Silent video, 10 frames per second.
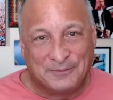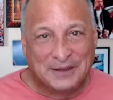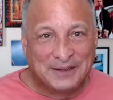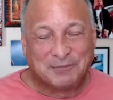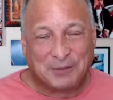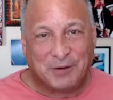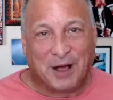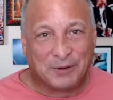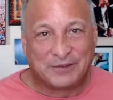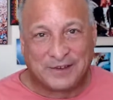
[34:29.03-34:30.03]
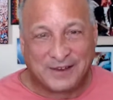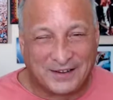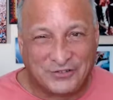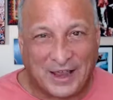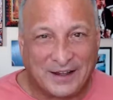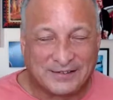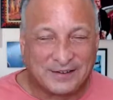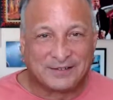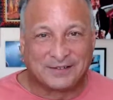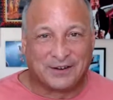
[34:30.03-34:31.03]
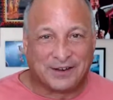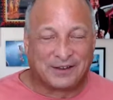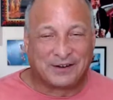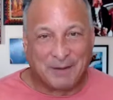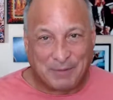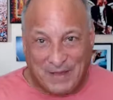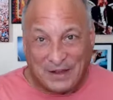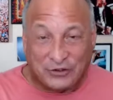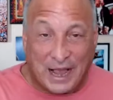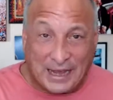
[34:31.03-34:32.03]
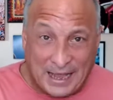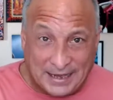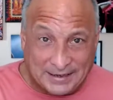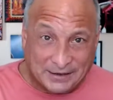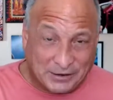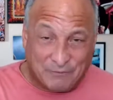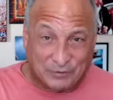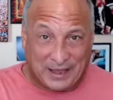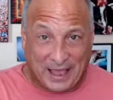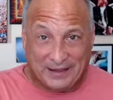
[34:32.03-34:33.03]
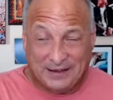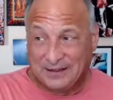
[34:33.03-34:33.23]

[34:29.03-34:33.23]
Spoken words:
Meanwhile, I'm listening to Genesis and all the other crap. Eventually, I got into the Grateful Dead.